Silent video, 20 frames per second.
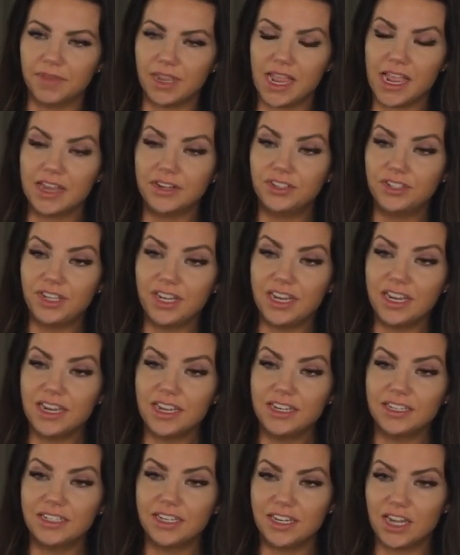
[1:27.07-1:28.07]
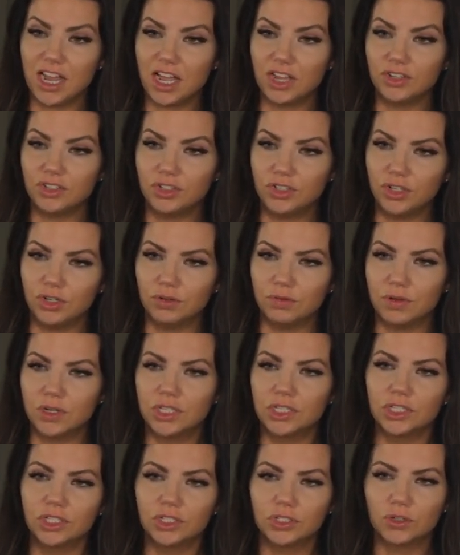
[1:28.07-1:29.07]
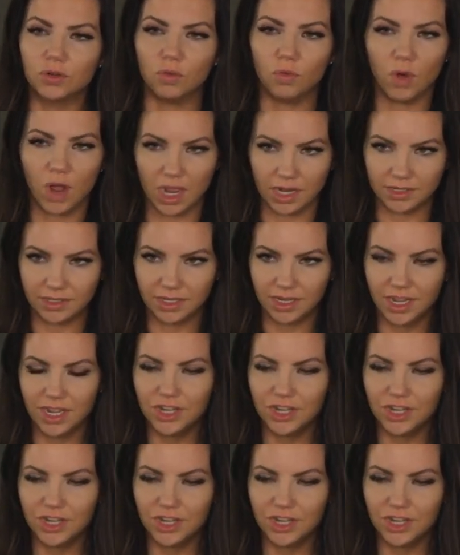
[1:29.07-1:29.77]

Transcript: and she did not do squat.